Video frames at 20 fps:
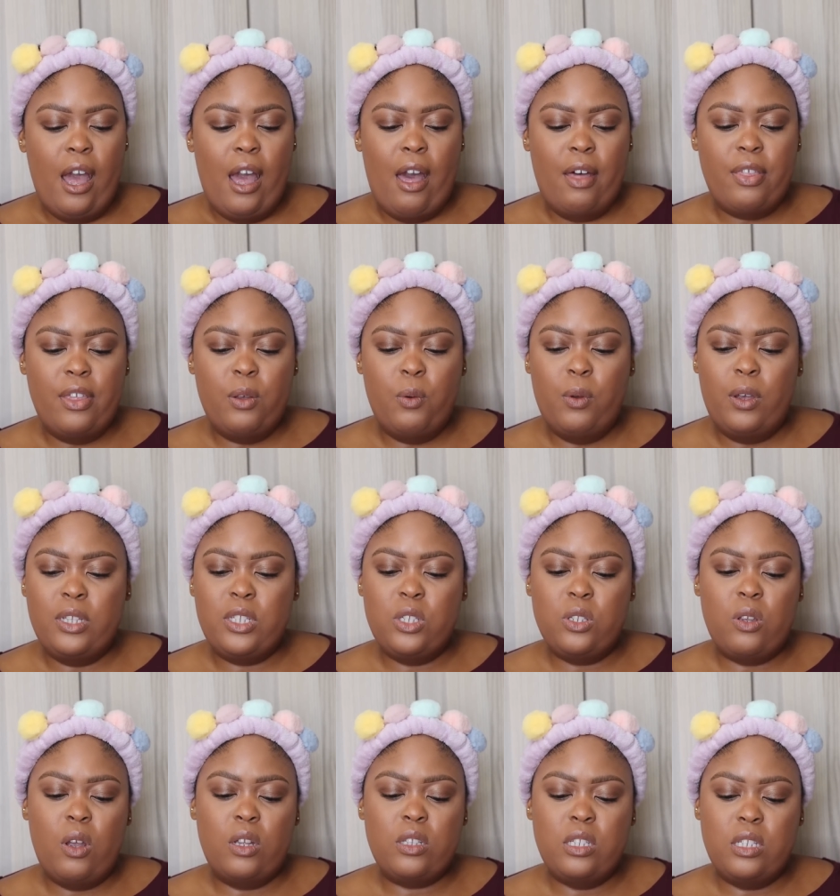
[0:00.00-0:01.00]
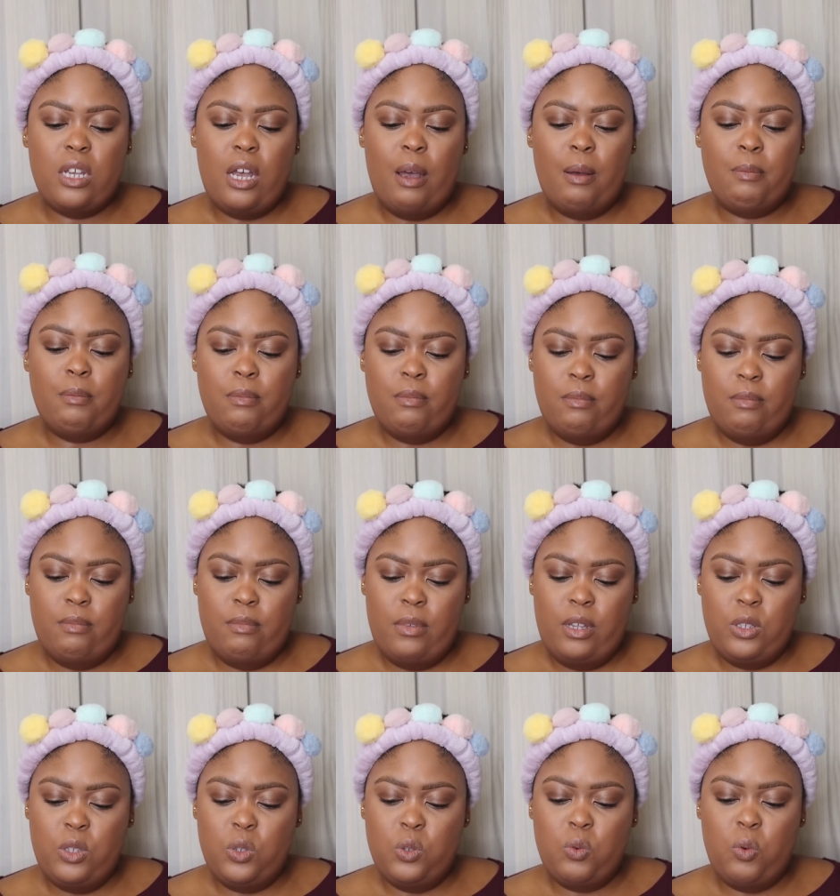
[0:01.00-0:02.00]
I think we can start um,
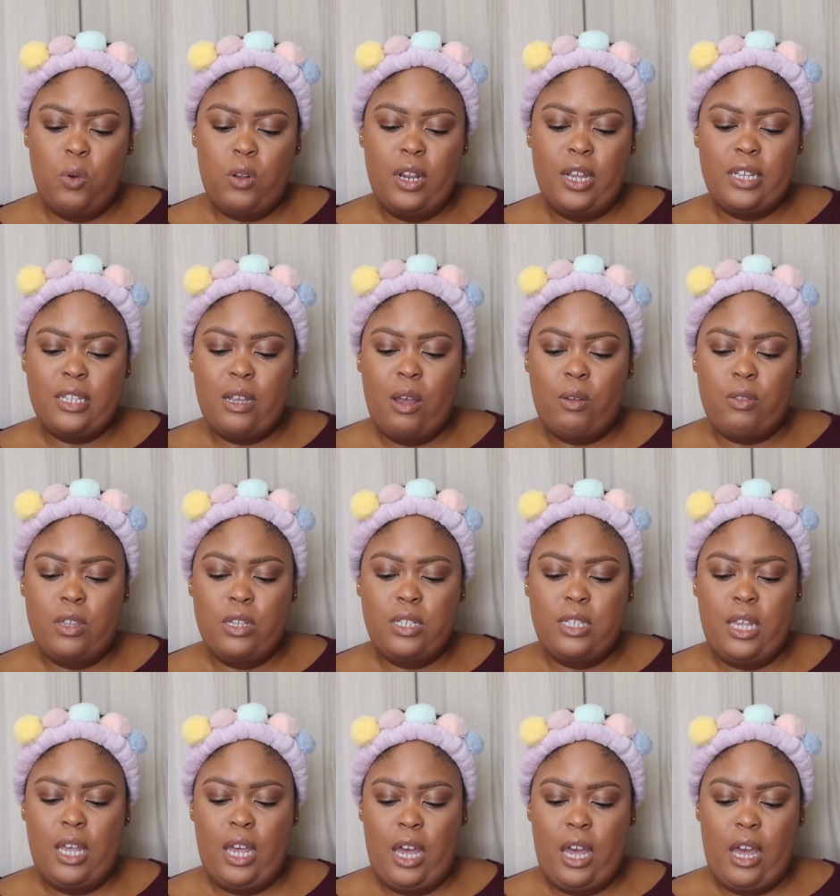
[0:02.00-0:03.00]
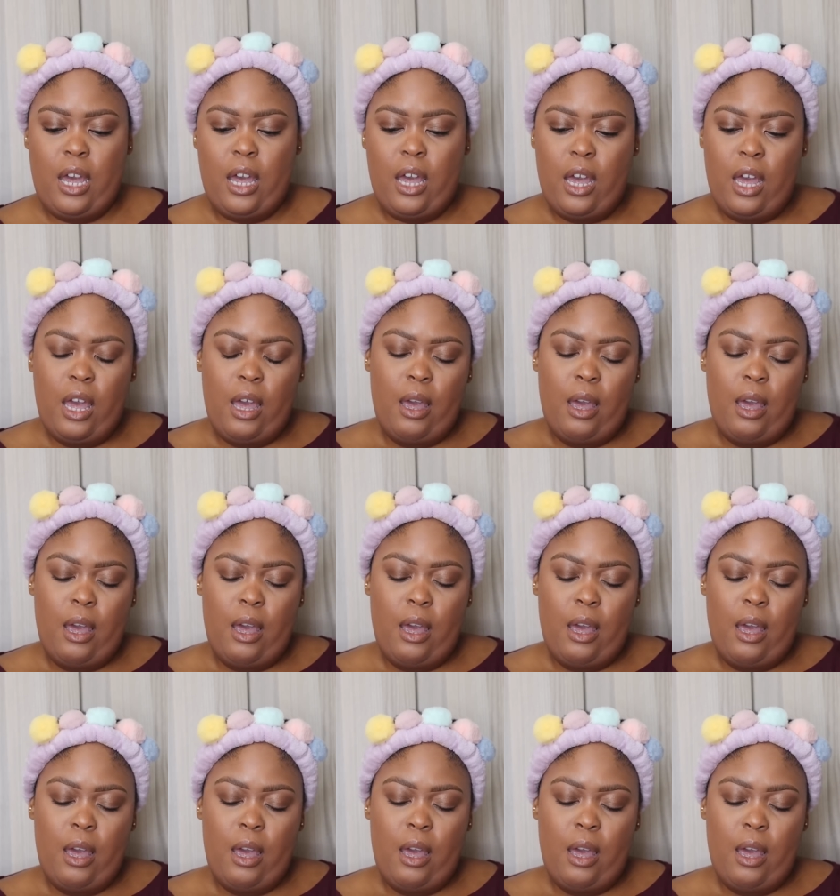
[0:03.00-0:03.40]
installing now this hair.